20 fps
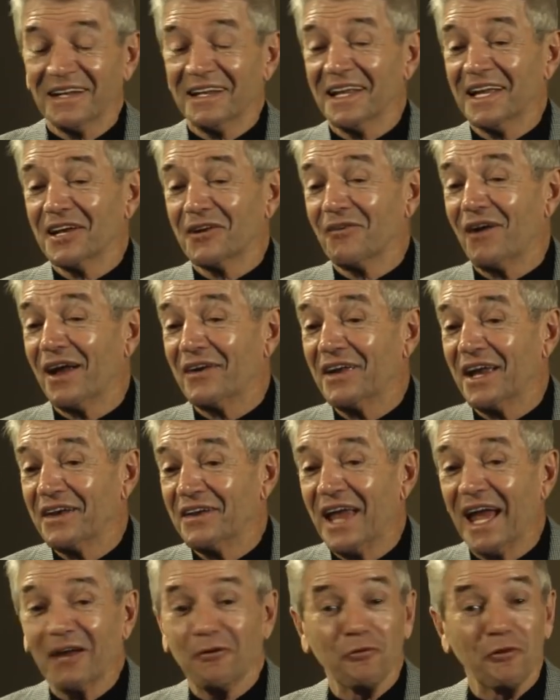Later on
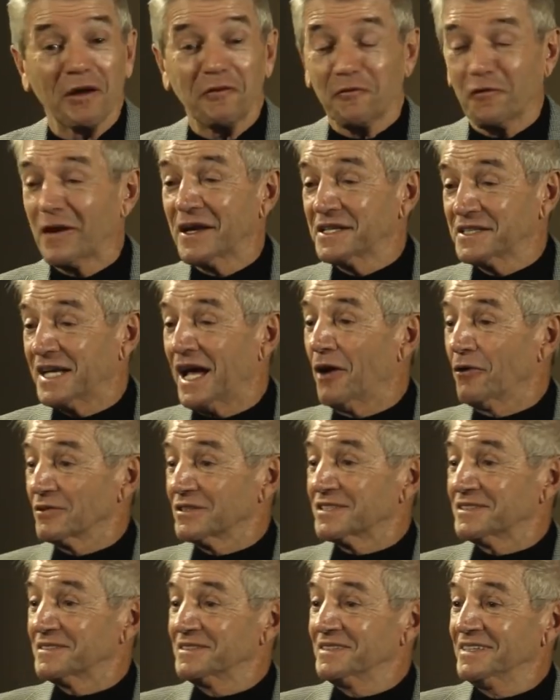that night, we're at Frank's
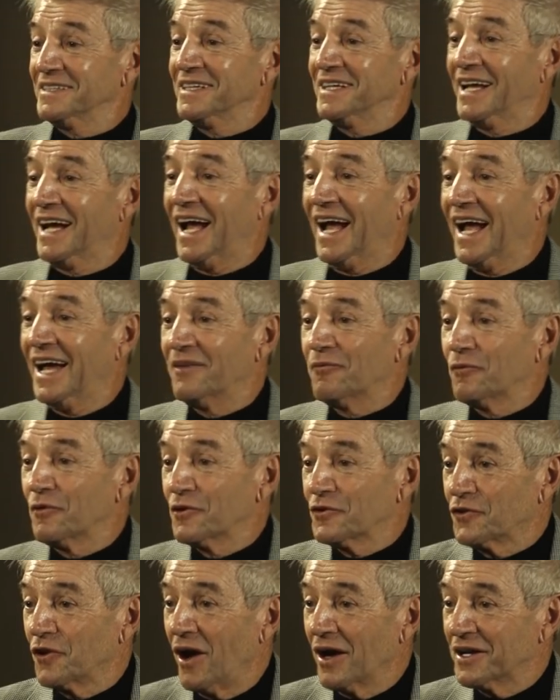house, and we
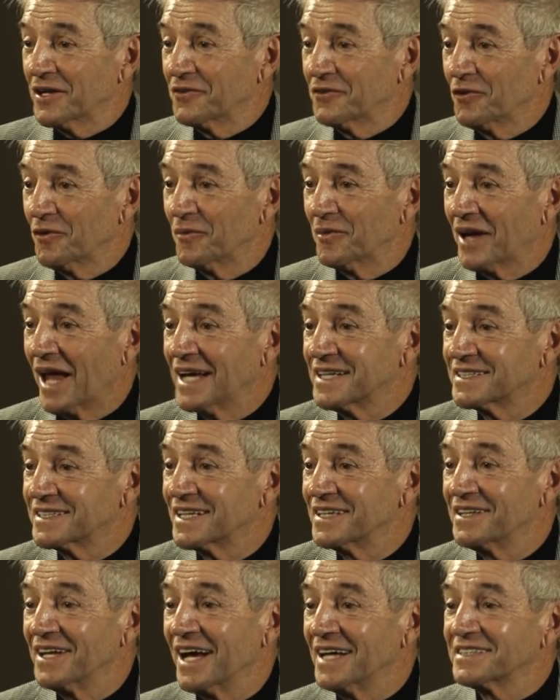were talking to him, and I
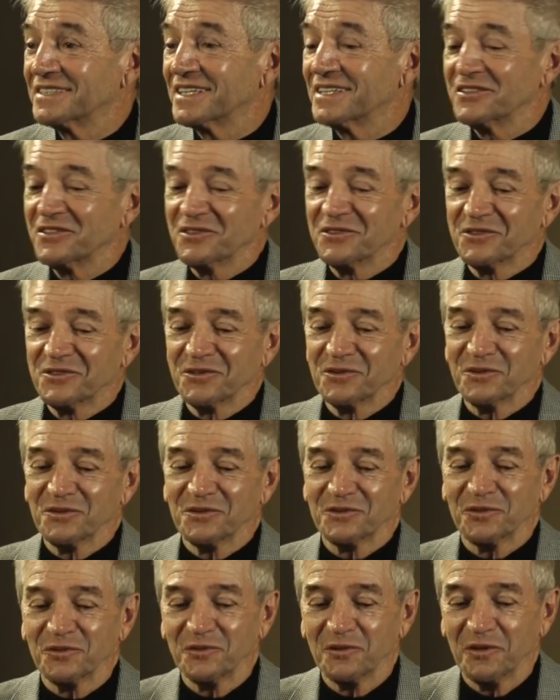said, I said to,
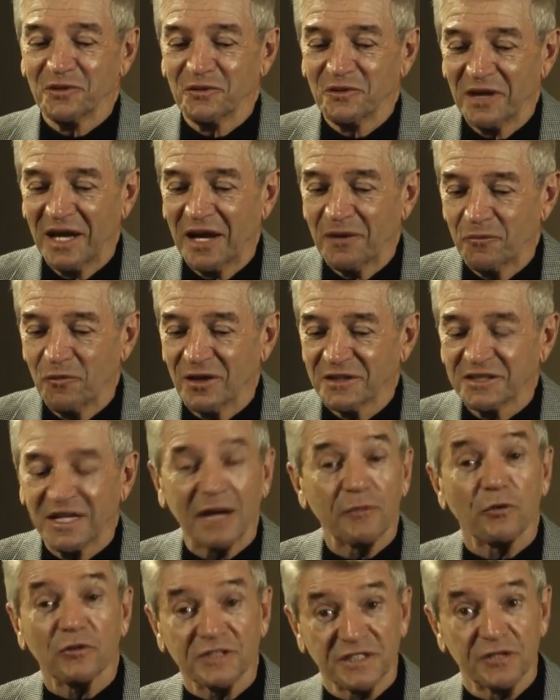to Admiral, I
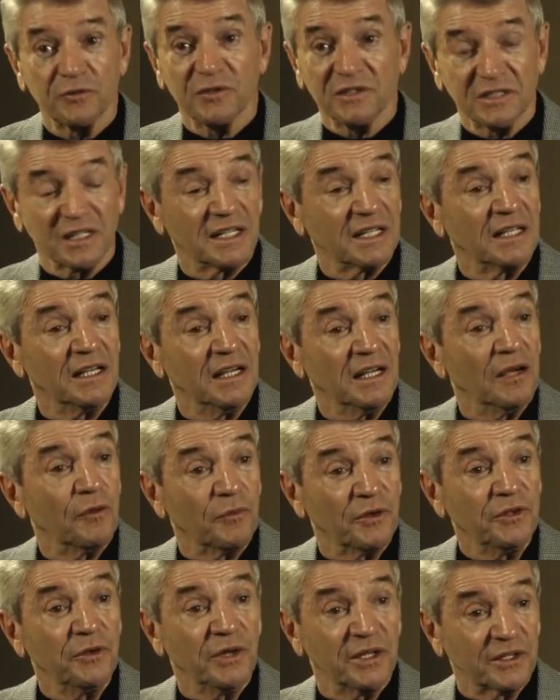said, Admiral, seriously,
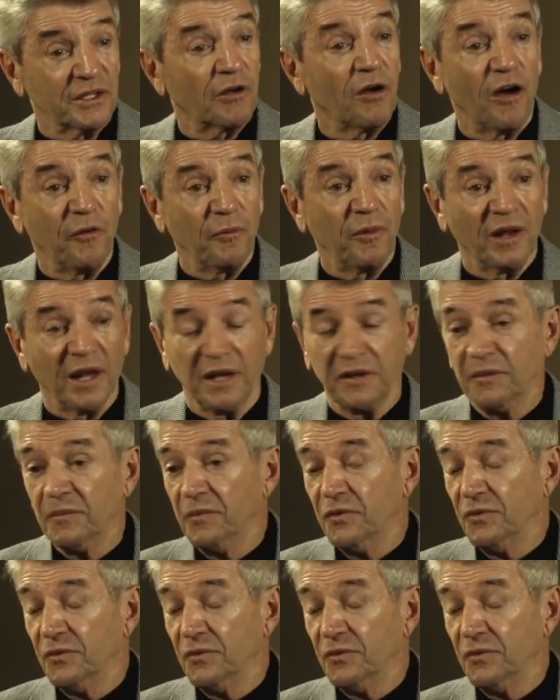when you hit the golf ball on the